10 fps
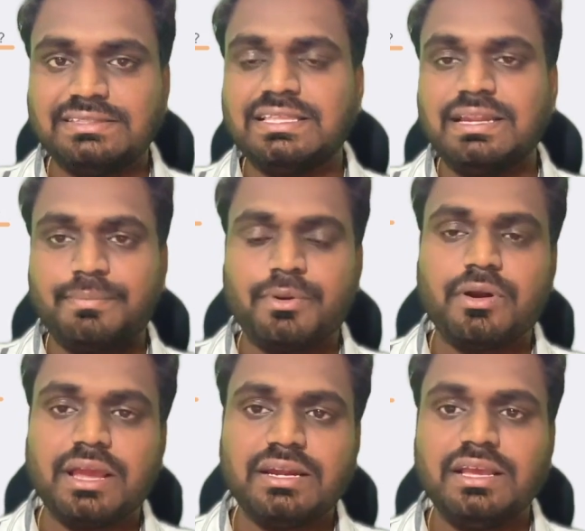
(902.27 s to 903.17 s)
than a
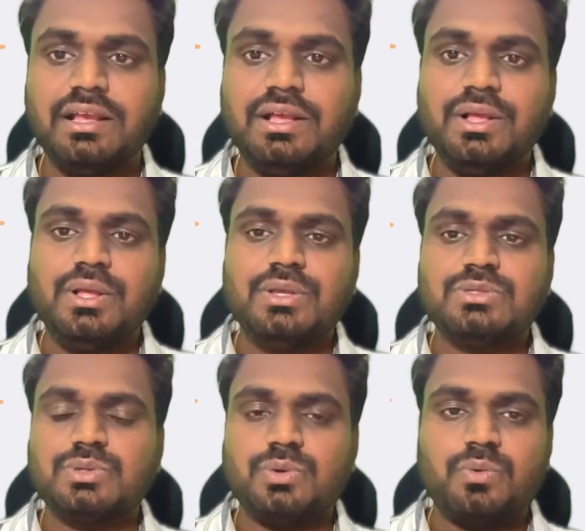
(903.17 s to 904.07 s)
product.
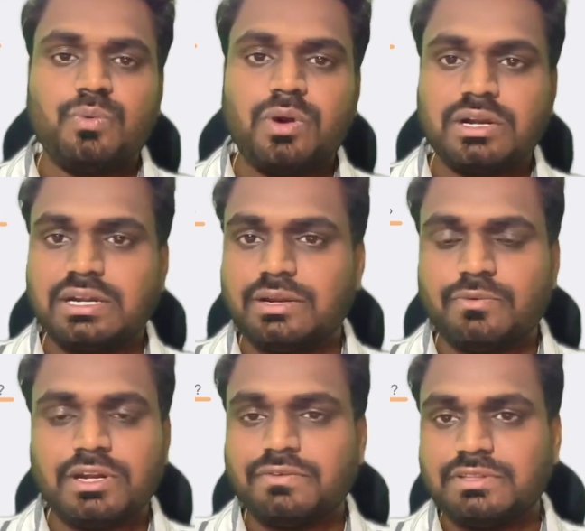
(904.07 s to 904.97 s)
So
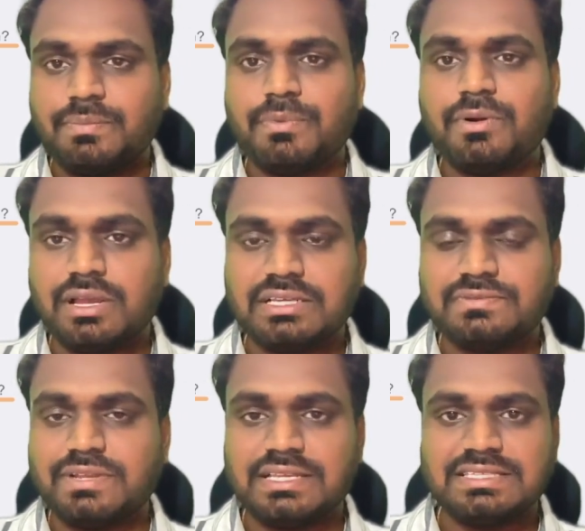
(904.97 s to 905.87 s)
whatever the products,
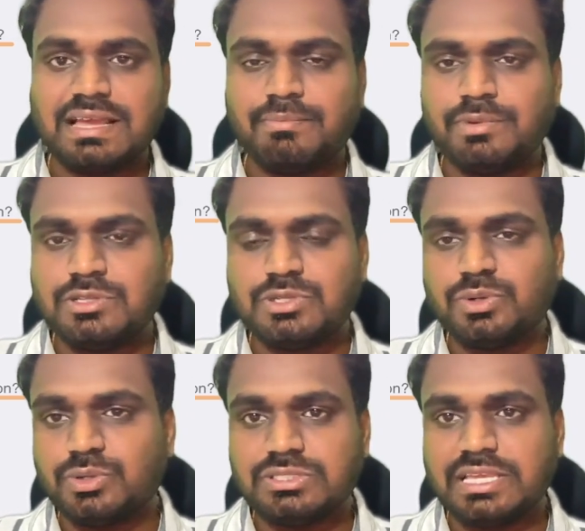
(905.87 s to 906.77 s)
for example,
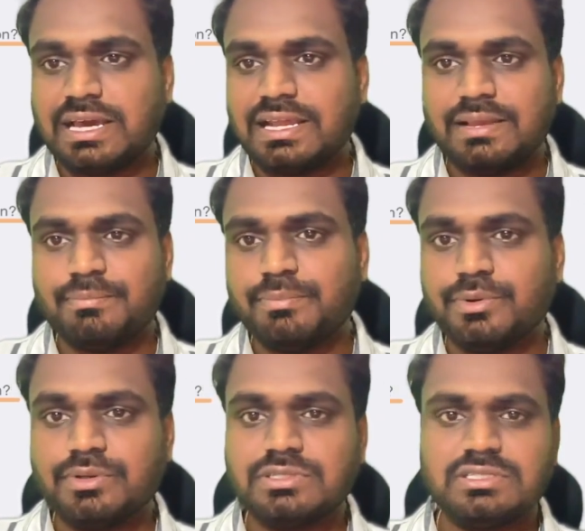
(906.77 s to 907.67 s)
Zoho CRM,
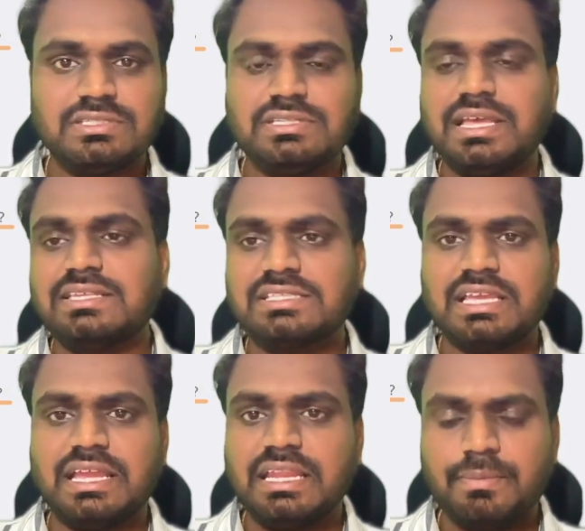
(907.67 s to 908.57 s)
books, desk,
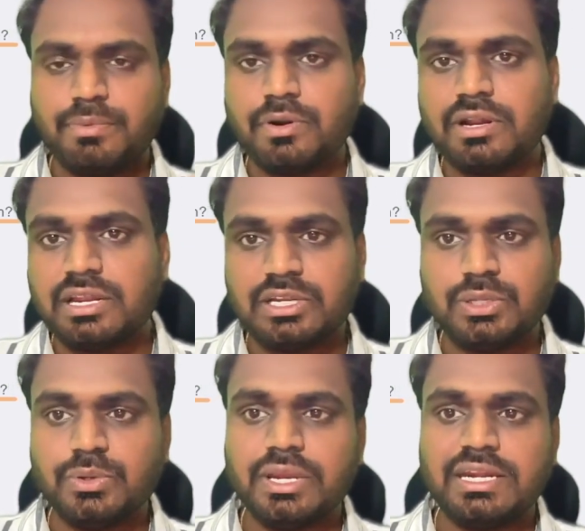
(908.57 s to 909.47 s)
any product
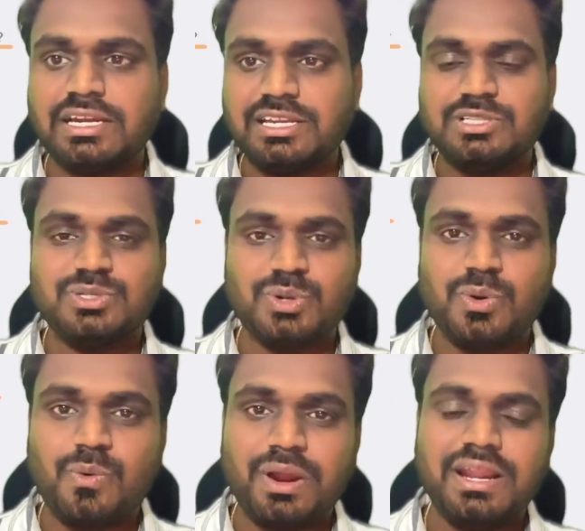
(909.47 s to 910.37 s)
you get under
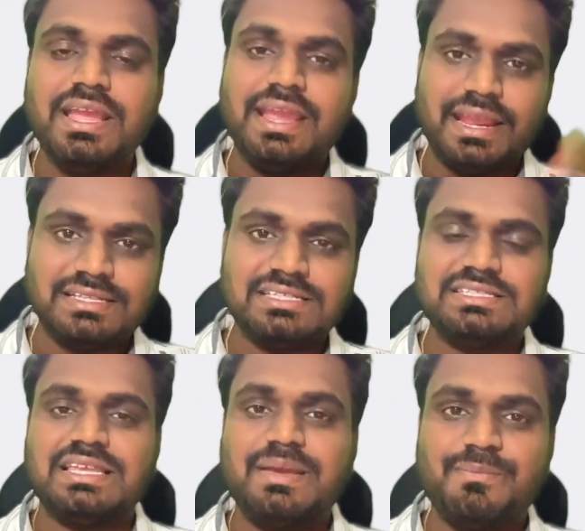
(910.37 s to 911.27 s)
Zoho One, it's the
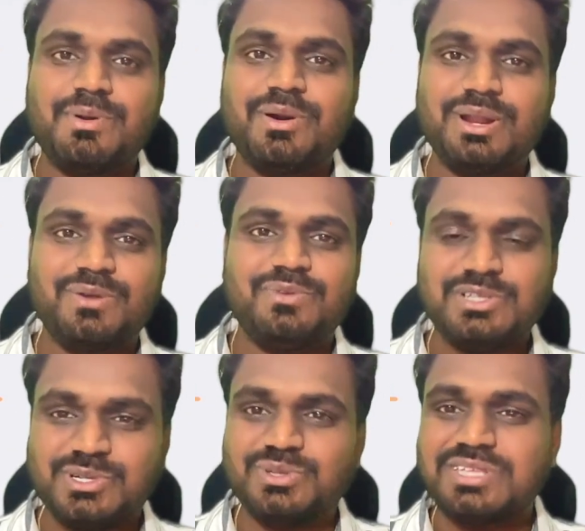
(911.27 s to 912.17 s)
same product
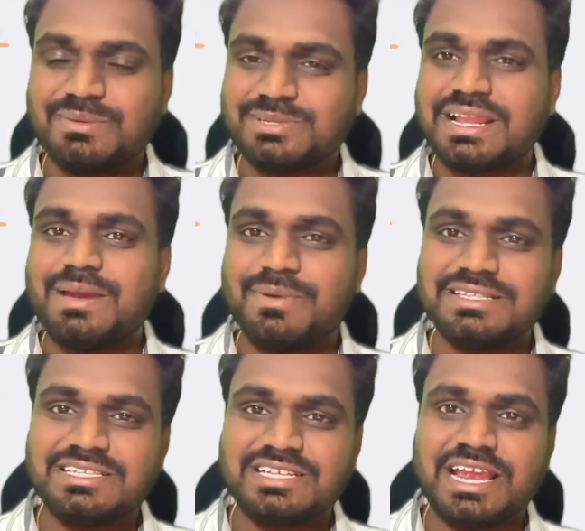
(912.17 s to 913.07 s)
which you subscribe
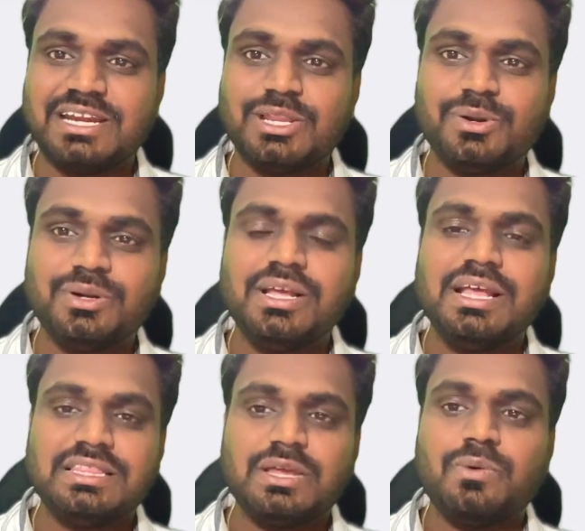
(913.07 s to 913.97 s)
as a standalone.
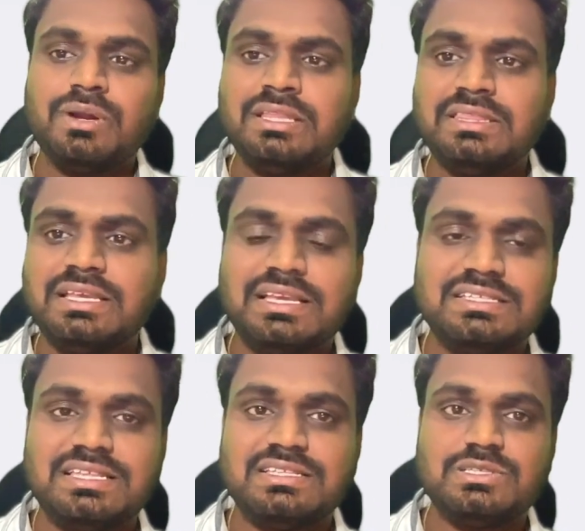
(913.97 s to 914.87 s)
The only thing
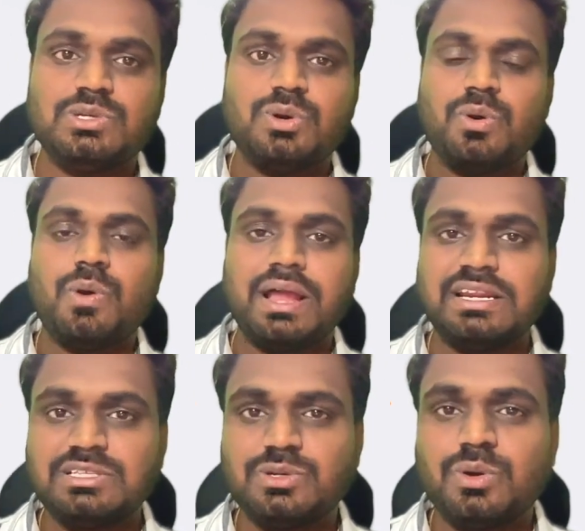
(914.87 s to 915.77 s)
is Zoho
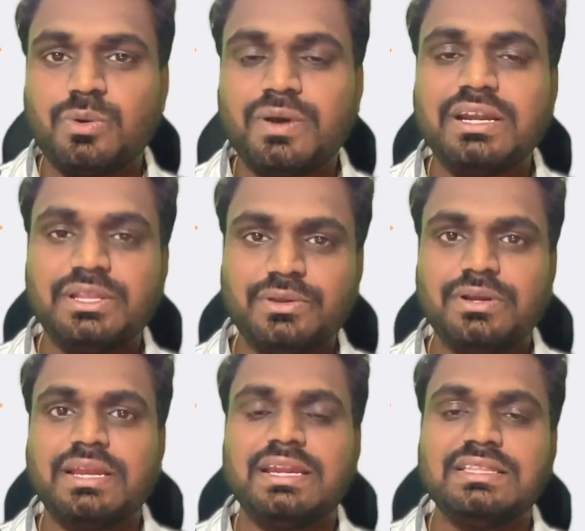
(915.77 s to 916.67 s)
under Zoho One, you
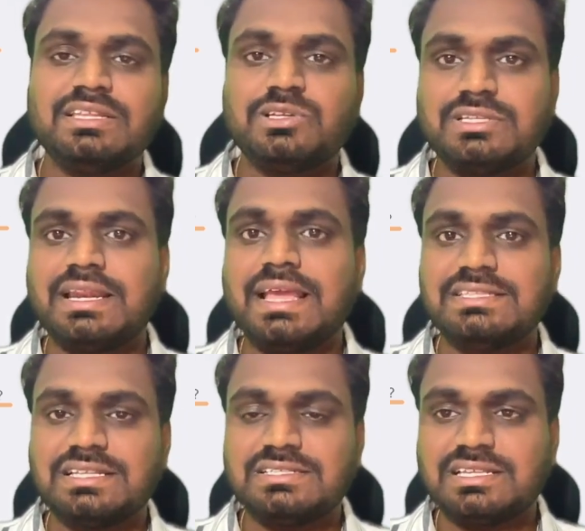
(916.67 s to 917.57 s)
are getting the
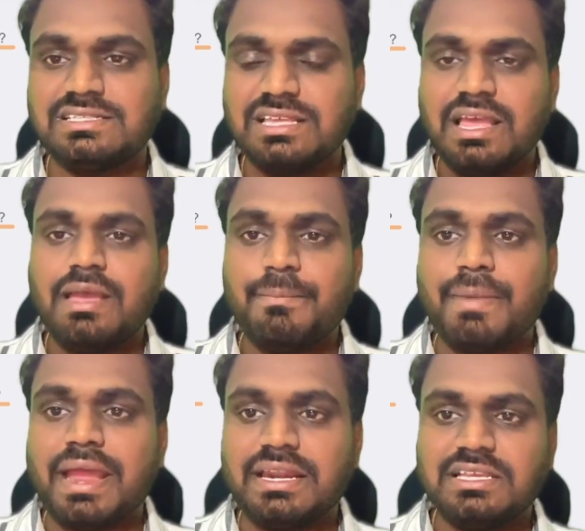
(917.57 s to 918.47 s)
licenses
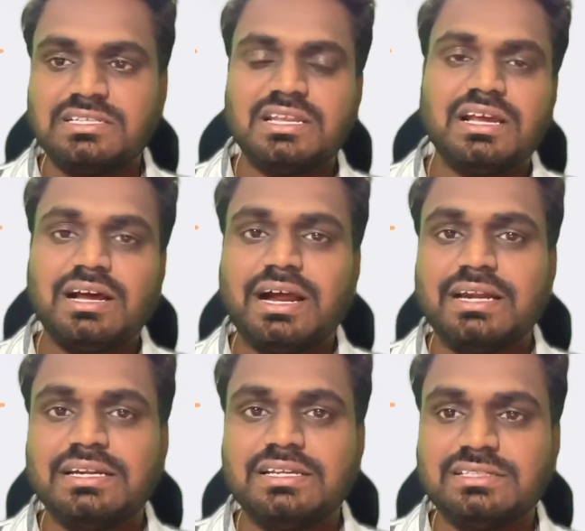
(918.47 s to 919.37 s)
managed
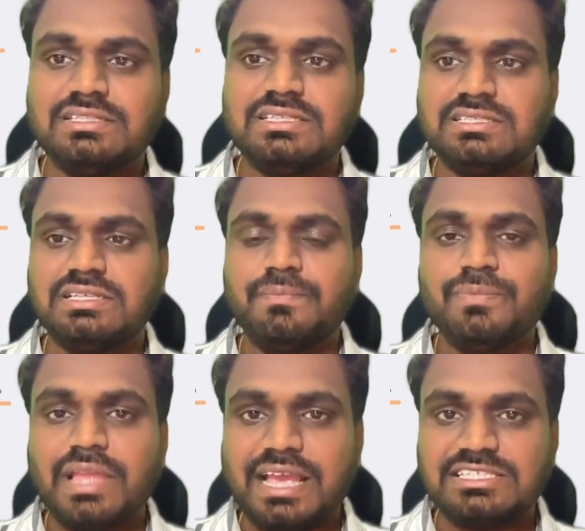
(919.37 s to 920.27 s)
under this
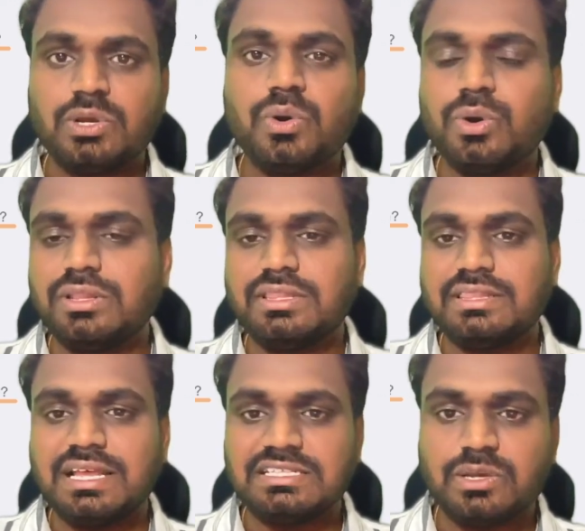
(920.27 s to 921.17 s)
as a whole.
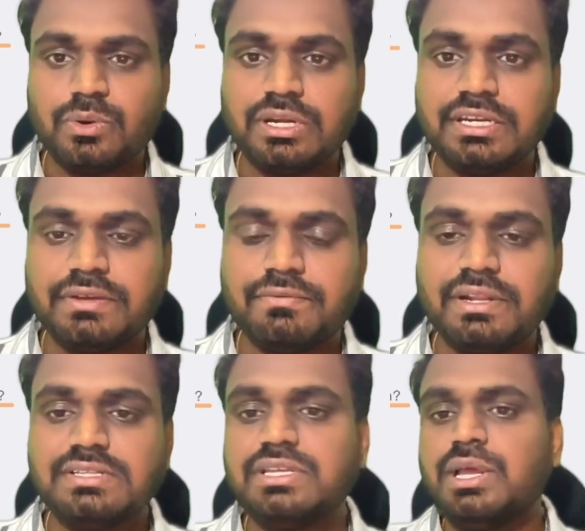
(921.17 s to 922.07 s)
That's the only
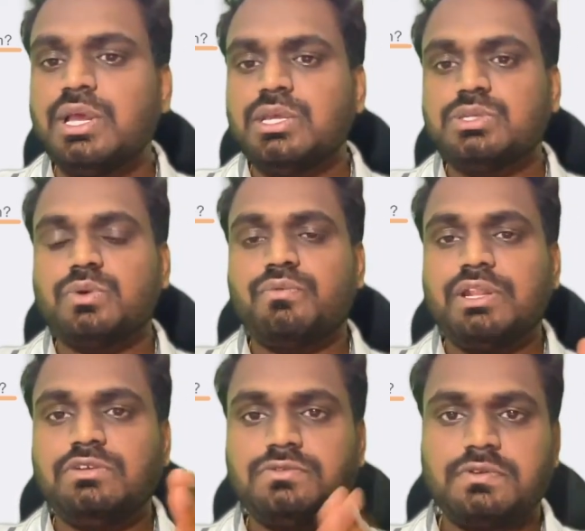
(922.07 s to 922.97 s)
difference. So when
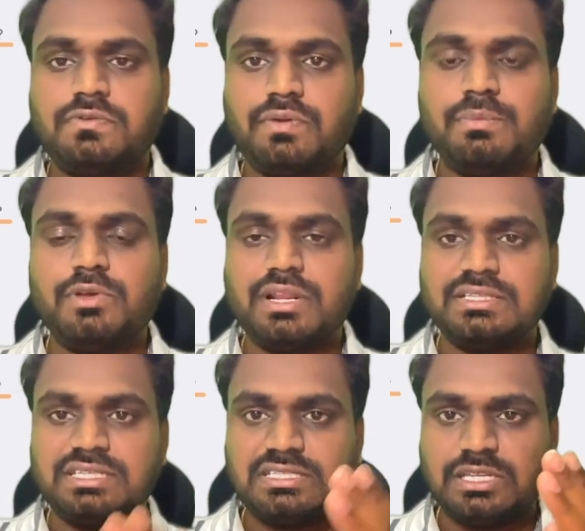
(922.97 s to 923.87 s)
you switch from your
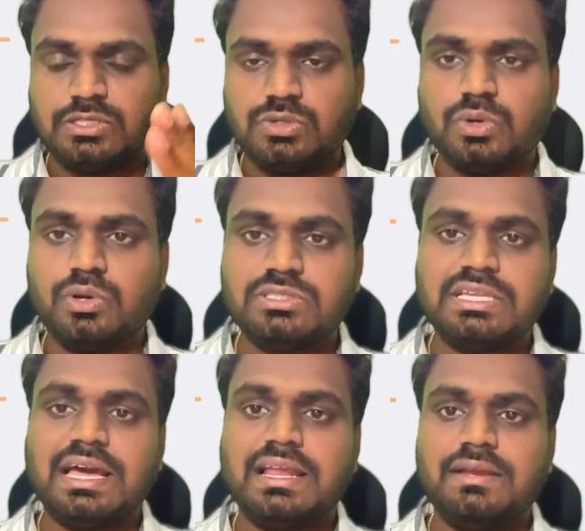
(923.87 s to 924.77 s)
existing Zoho
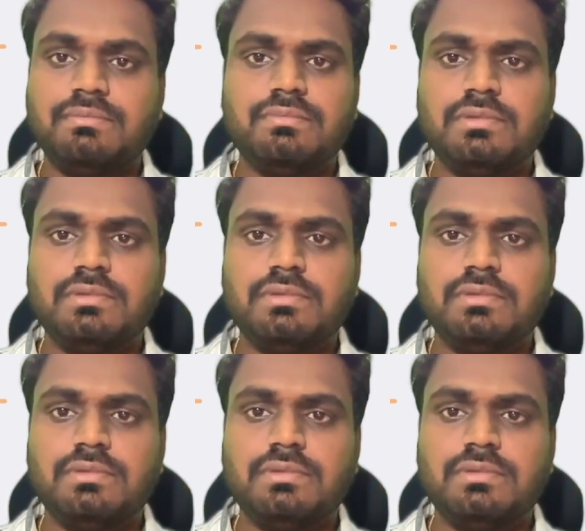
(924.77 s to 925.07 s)
CRM